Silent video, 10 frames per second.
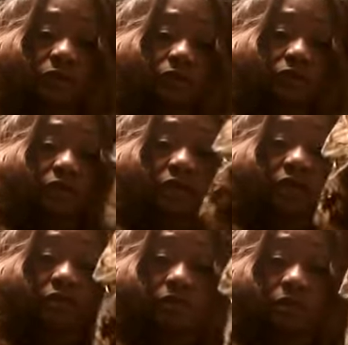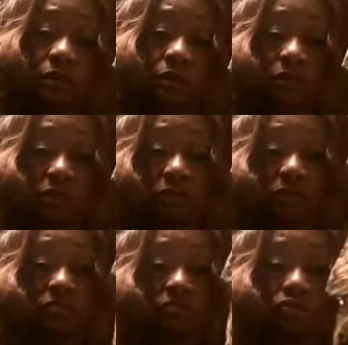overnight, a week,
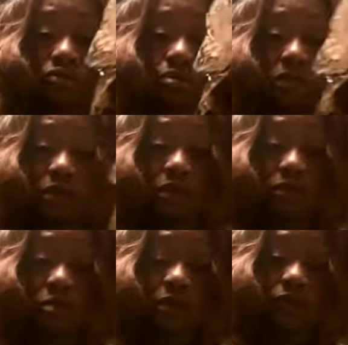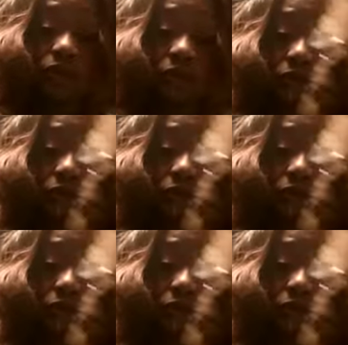2 weeks, whatever,